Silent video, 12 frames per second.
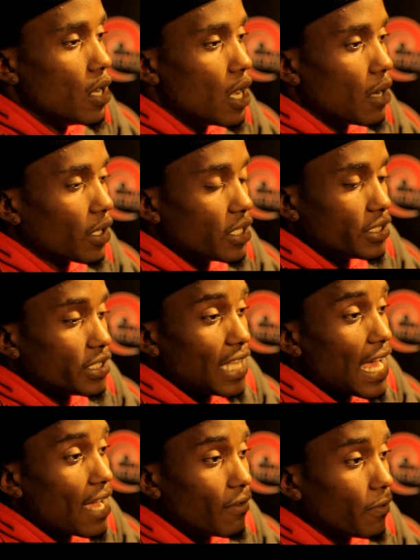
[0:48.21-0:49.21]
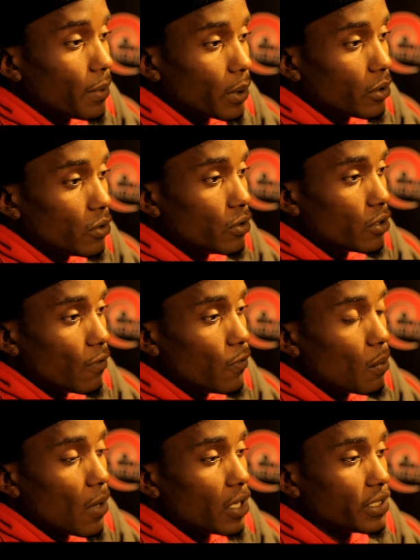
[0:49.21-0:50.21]
yeah, um, it's live up here too. You know,
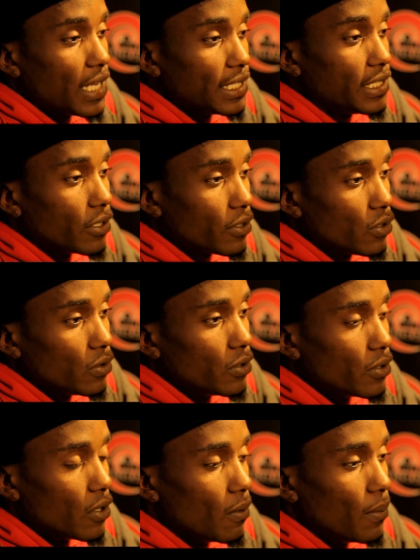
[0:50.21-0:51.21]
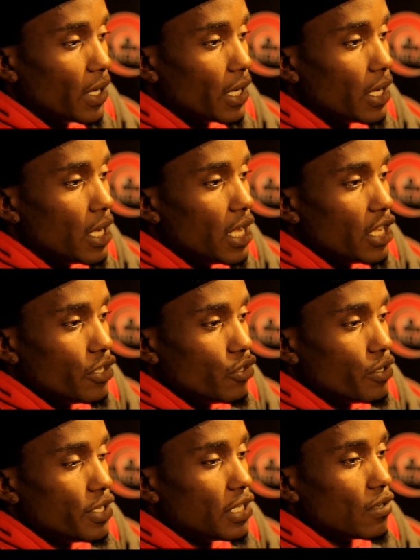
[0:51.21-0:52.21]
football's nice here too, you know, but mm-hmm.
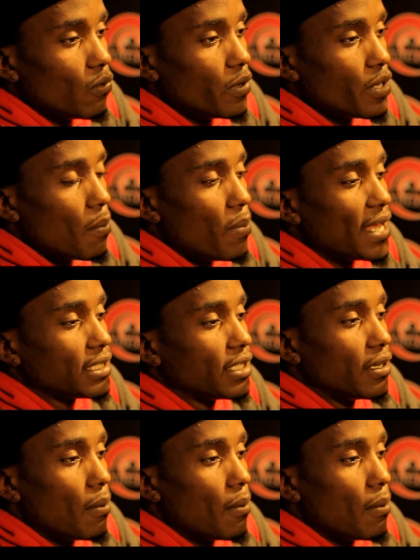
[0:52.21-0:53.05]
you're dealing with the best of the